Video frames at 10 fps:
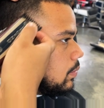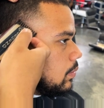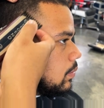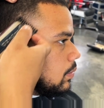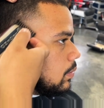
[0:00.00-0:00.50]

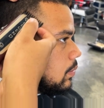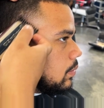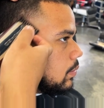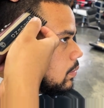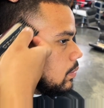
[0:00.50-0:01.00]
for
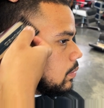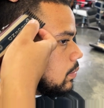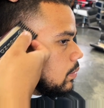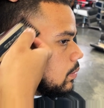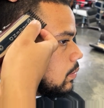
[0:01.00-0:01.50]
the
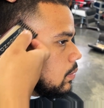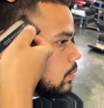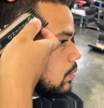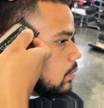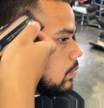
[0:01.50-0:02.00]
average
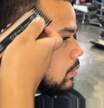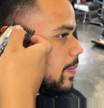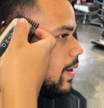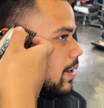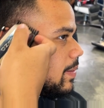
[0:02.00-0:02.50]
person
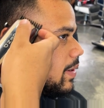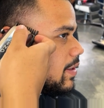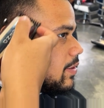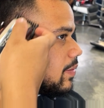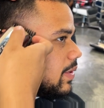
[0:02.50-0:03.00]
who has
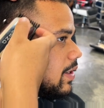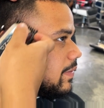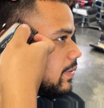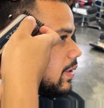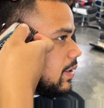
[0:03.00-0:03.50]
the
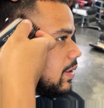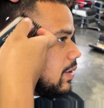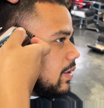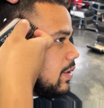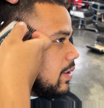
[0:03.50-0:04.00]
average
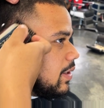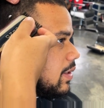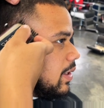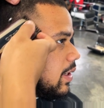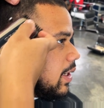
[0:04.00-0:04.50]
amount
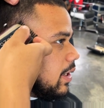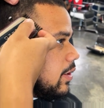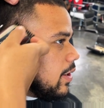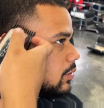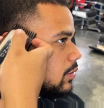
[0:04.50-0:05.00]
of
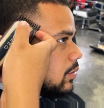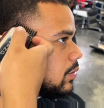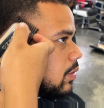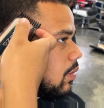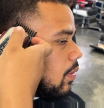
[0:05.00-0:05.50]

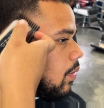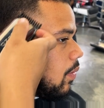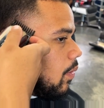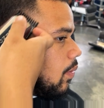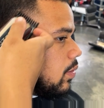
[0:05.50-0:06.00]
imperfections
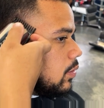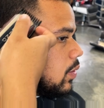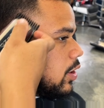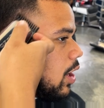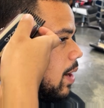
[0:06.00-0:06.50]
um,
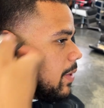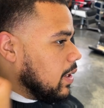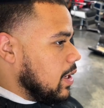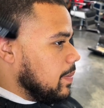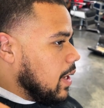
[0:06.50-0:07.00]
with their
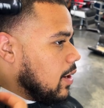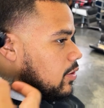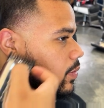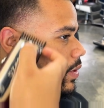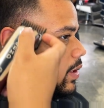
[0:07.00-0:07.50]
hair. How can
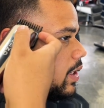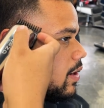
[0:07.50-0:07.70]
you solve